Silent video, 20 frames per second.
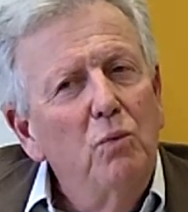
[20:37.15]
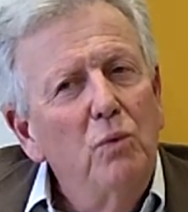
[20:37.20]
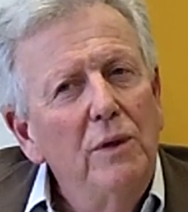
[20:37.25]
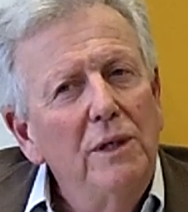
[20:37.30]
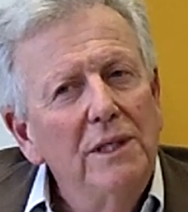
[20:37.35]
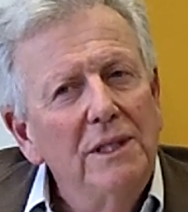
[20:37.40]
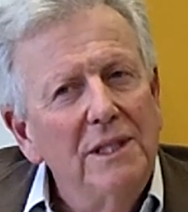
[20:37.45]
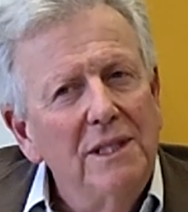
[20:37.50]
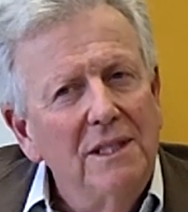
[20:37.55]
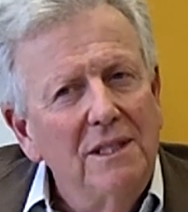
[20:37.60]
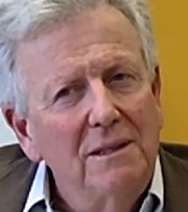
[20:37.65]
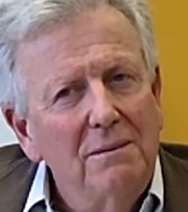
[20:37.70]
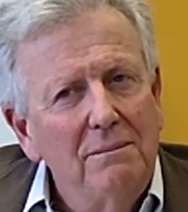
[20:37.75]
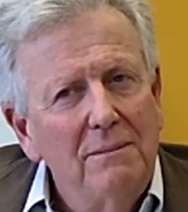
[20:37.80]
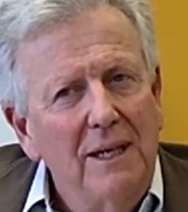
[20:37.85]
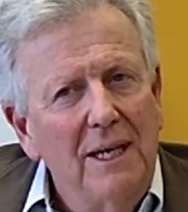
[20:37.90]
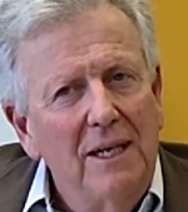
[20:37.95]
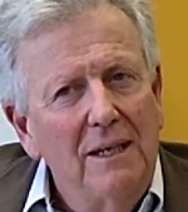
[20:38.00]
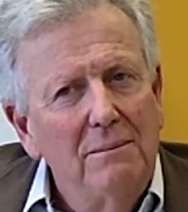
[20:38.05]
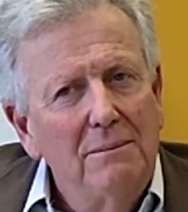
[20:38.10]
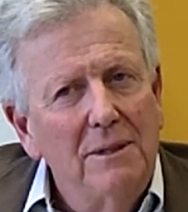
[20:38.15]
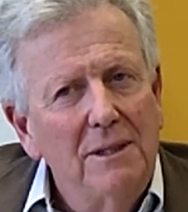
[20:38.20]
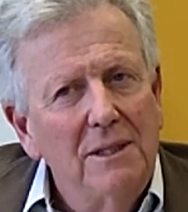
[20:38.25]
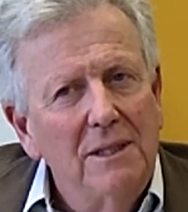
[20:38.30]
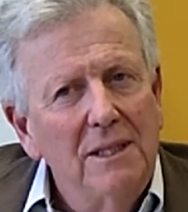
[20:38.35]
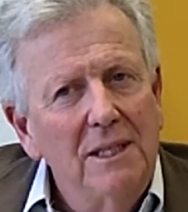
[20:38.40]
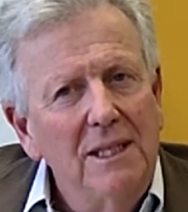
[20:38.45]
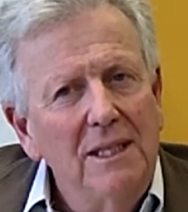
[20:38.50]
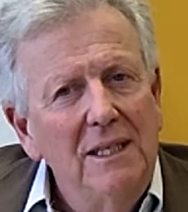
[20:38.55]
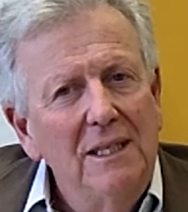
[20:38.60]
wisdom
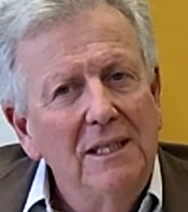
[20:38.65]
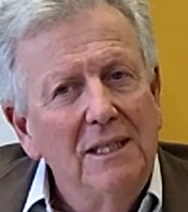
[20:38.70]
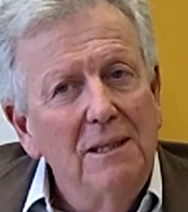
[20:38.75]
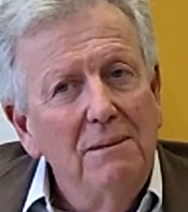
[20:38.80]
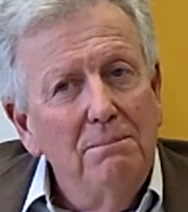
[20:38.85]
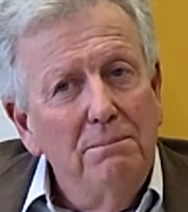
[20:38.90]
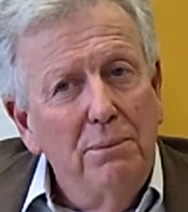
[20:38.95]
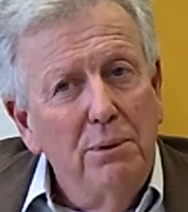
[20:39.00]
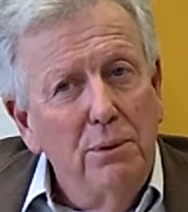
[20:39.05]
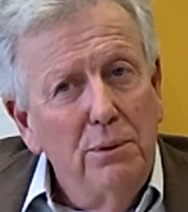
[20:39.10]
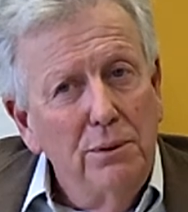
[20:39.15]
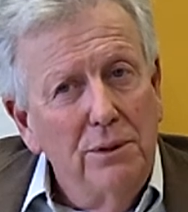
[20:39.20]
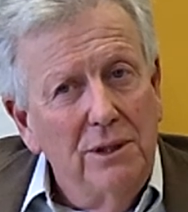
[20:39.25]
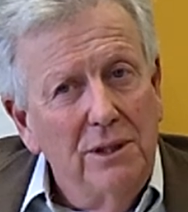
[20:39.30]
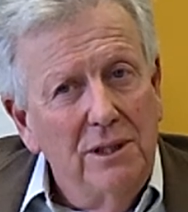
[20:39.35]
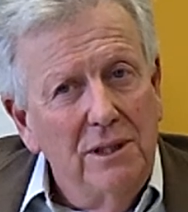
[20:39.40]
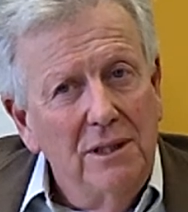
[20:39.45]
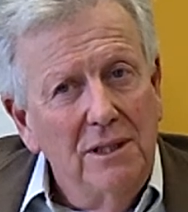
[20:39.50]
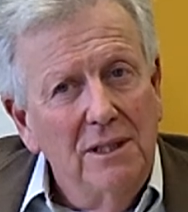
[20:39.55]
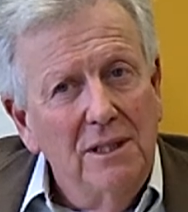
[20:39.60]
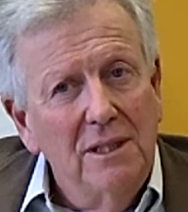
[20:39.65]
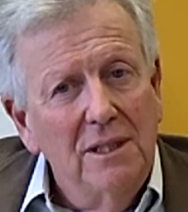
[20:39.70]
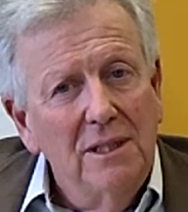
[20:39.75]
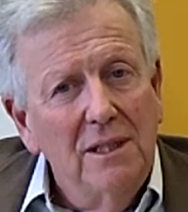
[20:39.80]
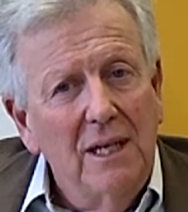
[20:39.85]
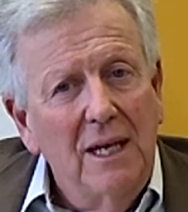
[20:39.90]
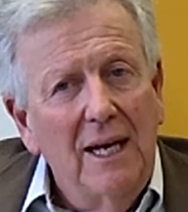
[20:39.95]
element is important,